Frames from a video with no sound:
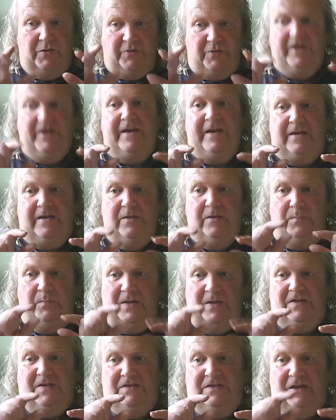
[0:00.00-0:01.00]
thick
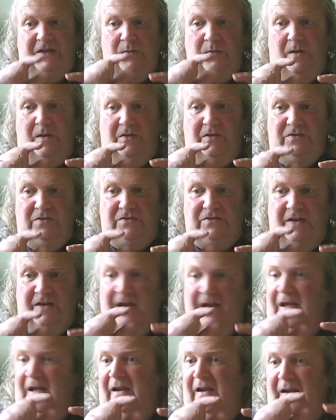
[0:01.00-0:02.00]
plastic ones
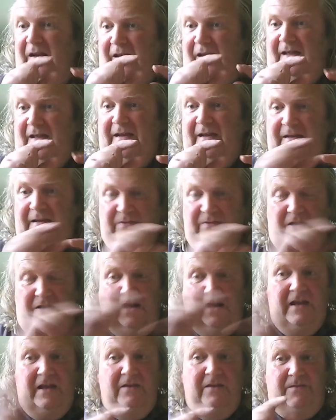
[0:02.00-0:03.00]
like
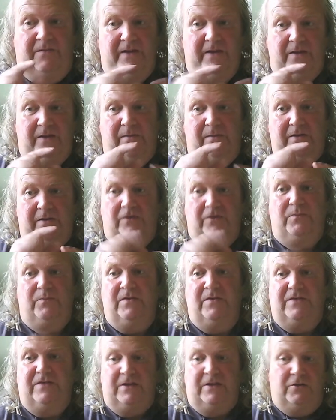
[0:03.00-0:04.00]
the clear finger wheels,
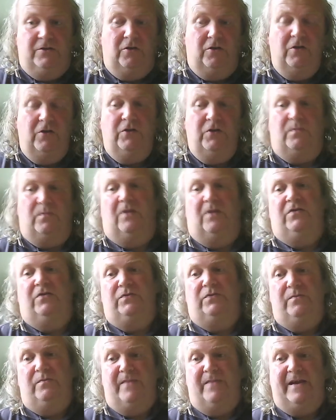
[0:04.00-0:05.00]
but it said coloured
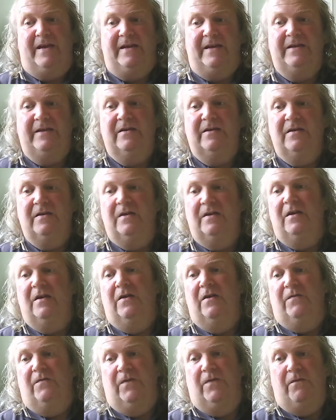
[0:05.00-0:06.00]
ones were made
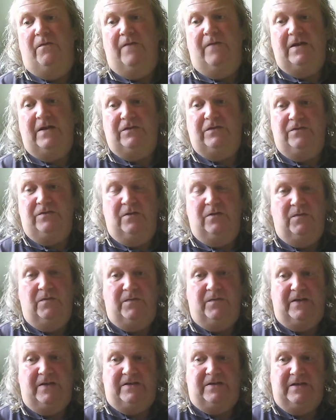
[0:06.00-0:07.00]
for
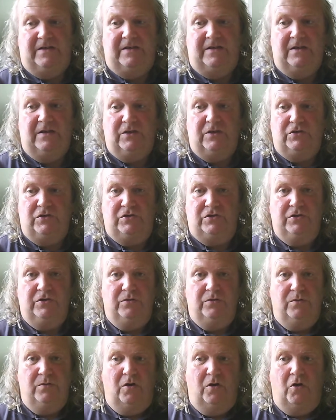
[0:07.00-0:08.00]
retrofitting
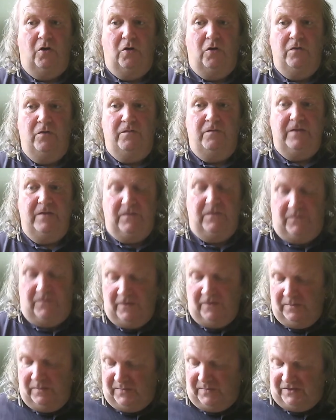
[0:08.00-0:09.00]
to
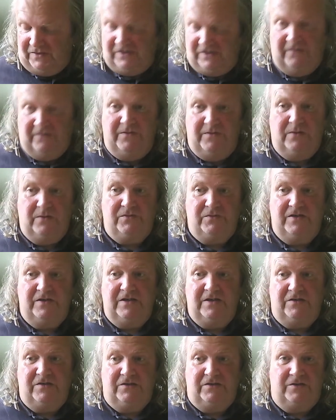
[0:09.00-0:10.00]
unrefurbished seven oh
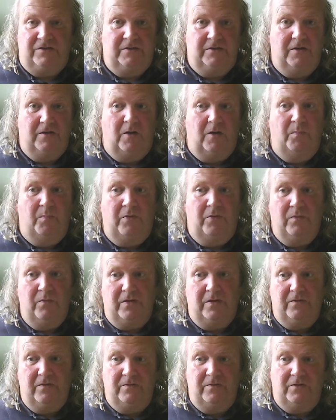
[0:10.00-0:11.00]
sixes that got a
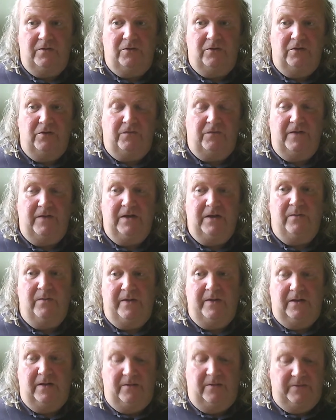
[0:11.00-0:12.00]
broken coloured finger
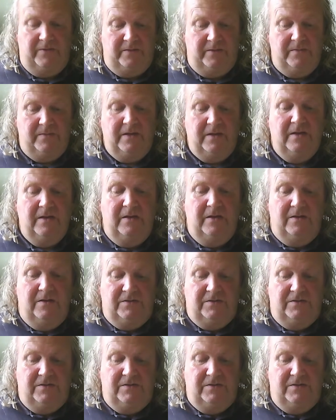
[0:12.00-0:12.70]
wheel on them.